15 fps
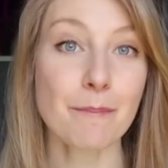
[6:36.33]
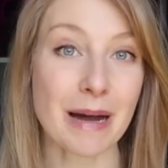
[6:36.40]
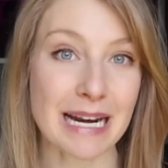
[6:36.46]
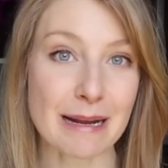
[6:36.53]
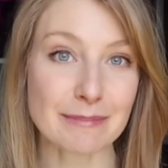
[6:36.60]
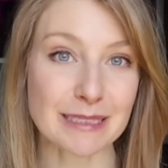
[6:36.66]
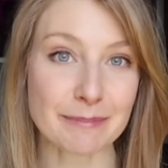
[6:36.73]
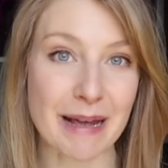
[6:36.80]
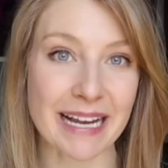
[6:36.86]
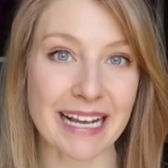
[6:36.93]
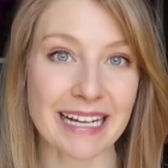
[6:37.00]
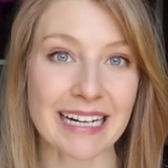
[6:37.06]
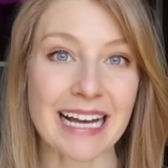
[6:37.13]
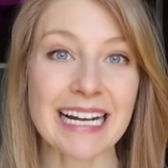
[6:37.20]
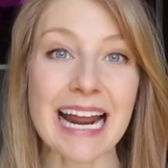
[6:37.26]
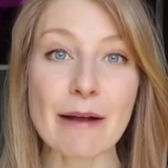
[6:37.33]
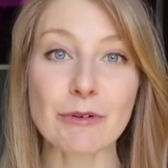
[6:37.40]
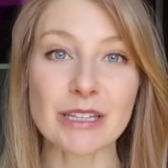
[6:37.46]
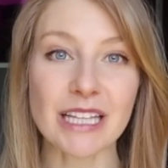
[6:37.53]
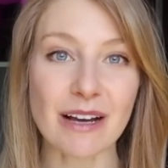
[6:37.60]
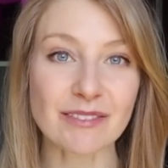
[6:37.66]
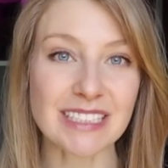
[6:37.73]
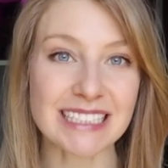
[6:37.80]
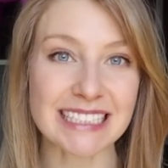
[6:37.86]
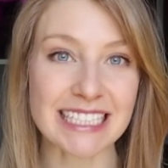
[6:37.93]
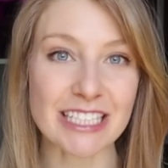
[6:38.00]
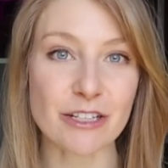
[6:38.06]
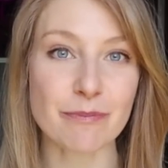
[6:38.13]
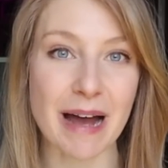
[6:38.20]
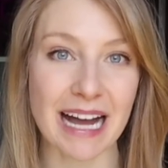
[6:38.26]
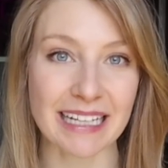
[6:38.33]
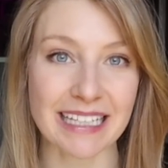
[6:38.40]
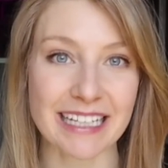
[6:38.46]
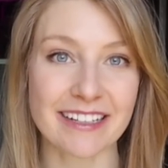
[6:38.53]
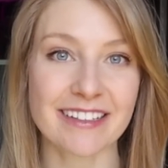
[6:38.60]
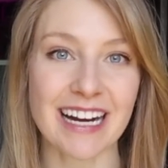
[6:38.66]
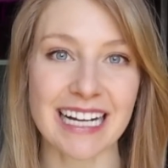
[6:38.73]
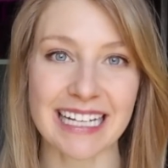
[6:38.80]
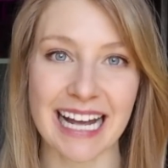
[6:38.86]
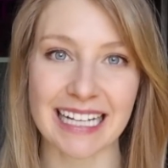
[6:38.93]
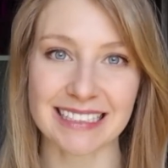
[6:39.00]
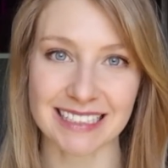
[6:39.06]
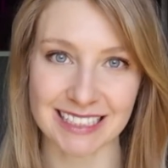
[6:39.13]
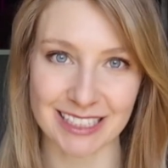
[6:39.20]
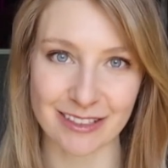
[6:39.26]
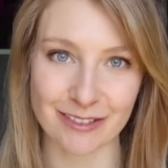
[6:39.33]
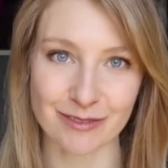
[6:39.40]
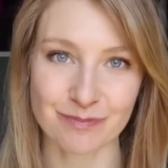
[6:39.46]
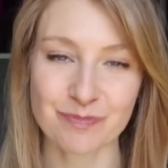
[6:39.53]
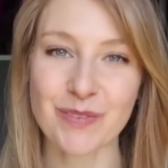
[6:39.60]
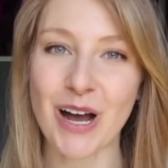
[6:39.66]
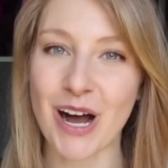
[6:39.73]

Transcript: My name's Megan and I would love to see you back here again soon.